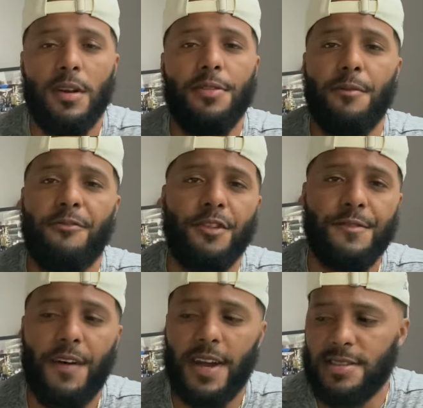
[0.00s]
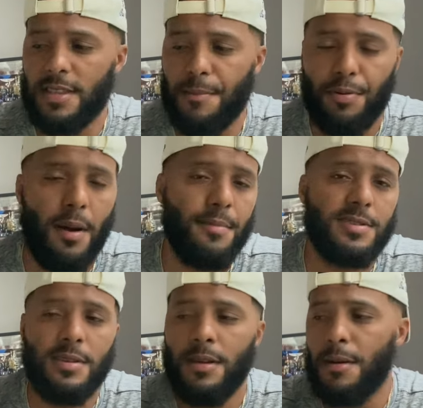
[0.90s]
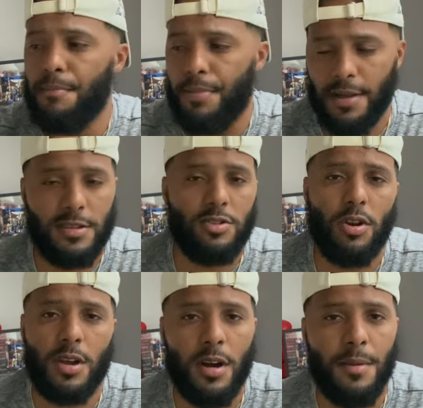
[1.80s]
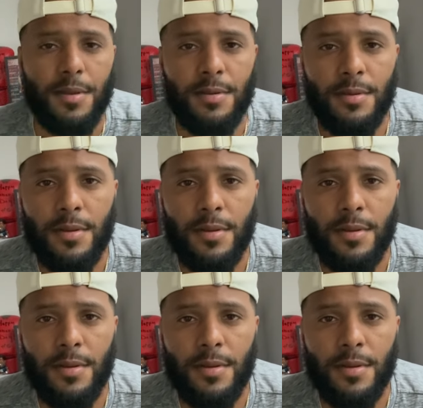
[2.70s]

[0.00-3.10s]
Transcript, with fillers: The free fights that they promising about to start coming